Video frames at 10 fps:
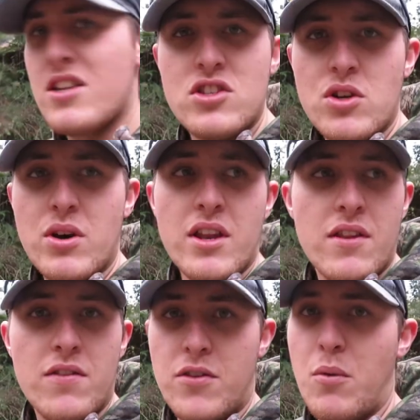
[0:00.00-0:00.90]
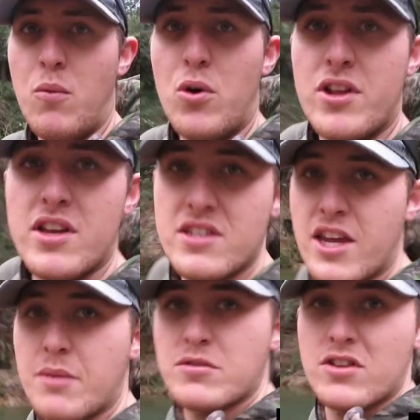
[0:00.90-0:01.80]
let's do it. The water is
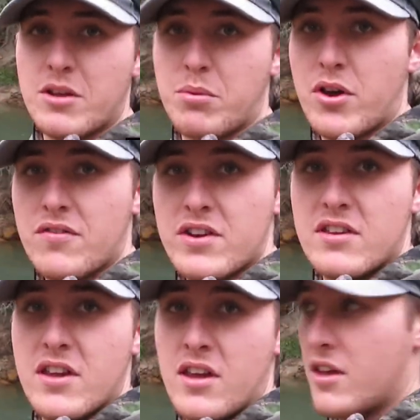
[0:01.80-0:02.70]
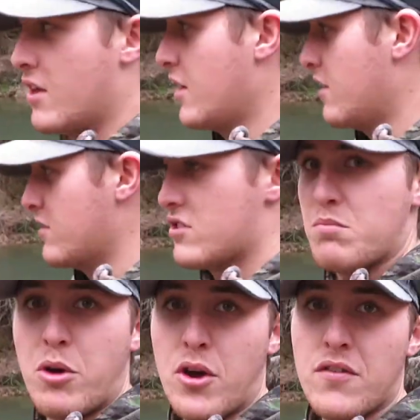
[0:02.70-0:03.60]
absolutely perfect. This is
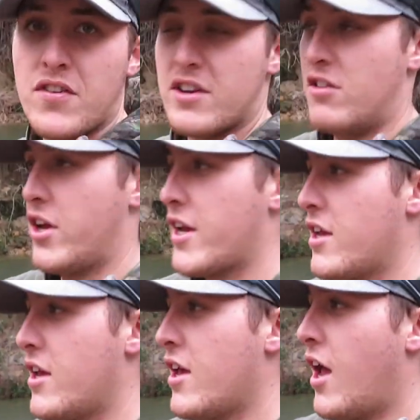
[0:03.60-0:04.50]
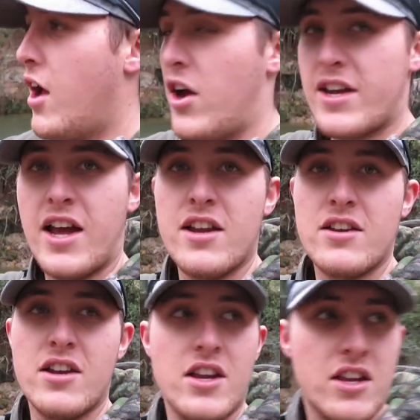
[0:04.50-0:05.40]
perfect, like, I
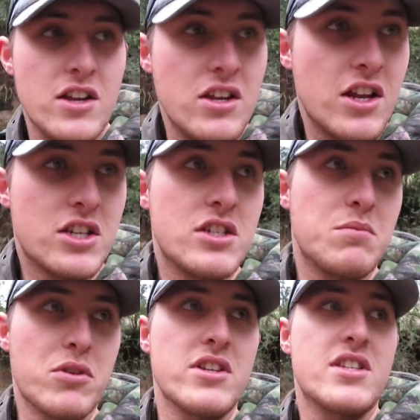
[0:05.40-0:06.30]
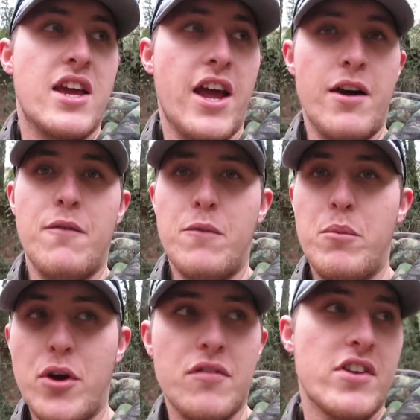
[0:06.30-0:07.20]
can't express how
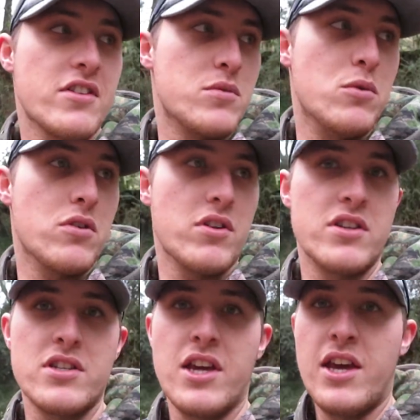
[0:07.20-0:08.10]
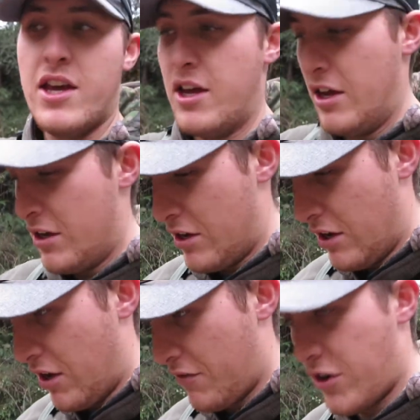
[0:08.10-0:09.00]
perfect this water is.
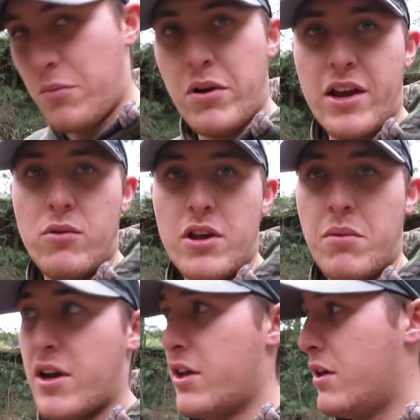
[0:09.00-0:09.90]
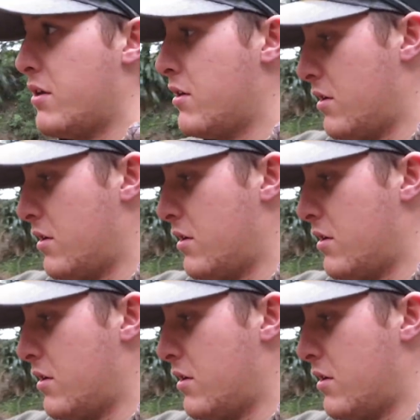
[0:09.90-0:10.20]
I've got a black woolly bugger